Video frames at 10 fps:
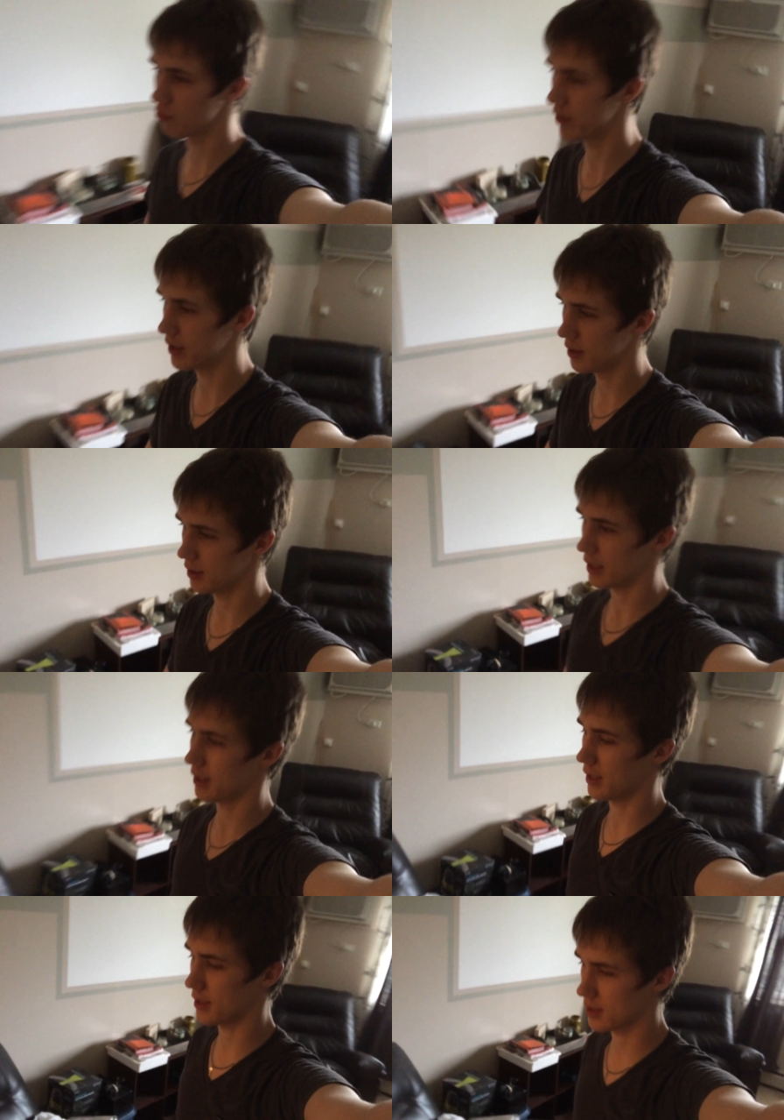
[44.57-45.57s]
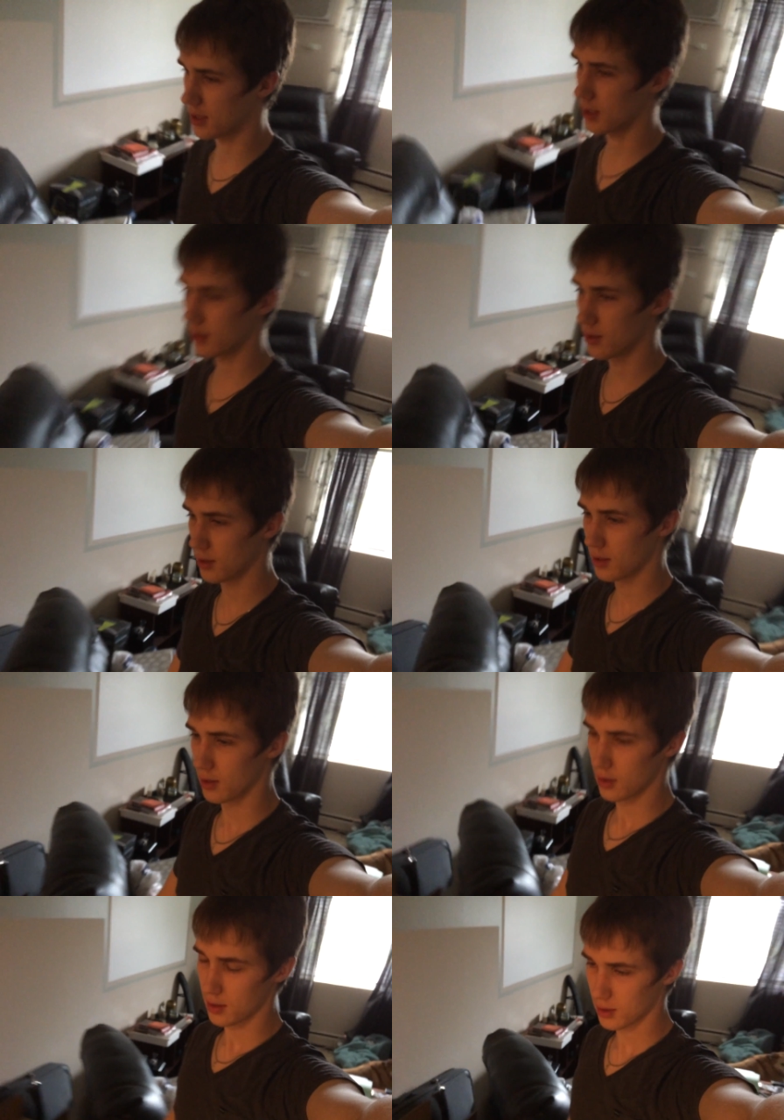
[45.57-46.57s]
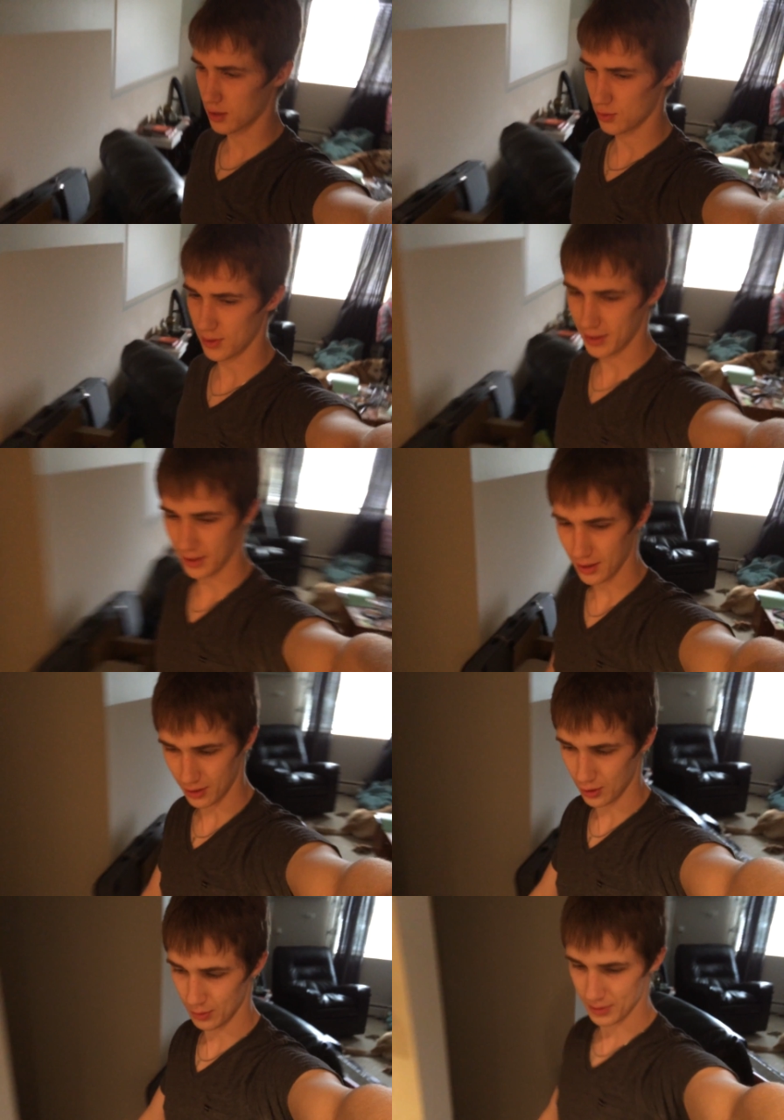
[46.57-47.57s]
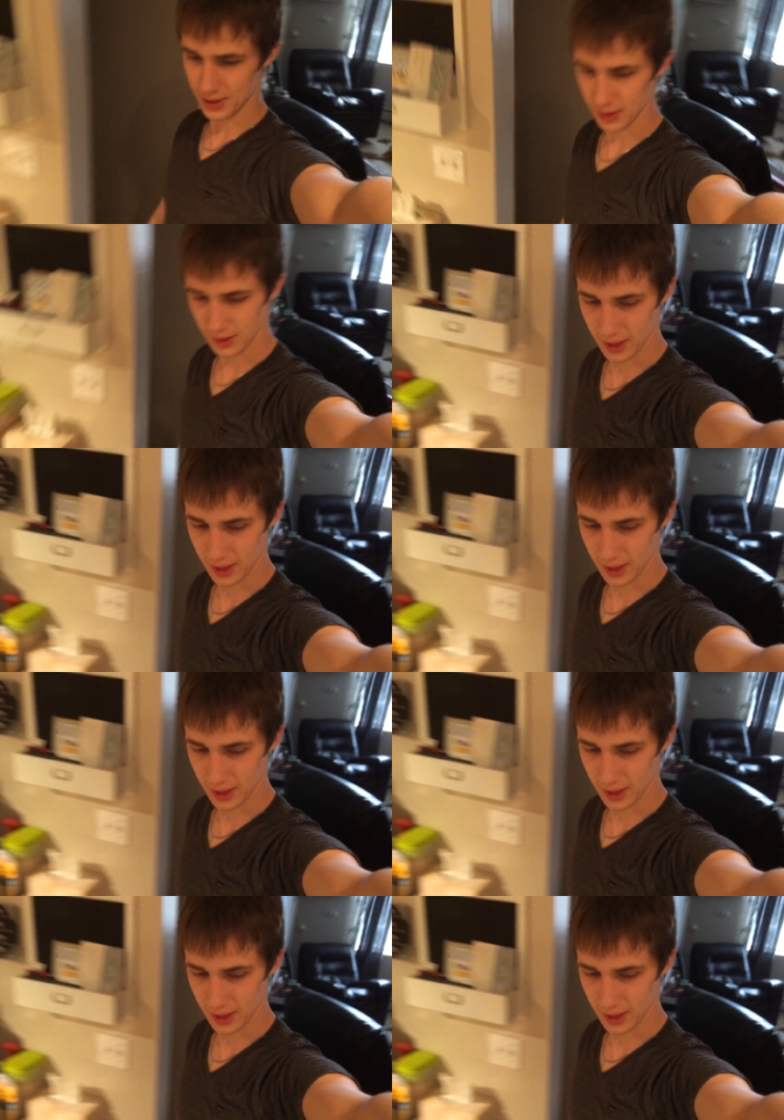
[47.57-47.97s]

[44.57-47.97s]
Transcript: real late last night. Because we didn't get home till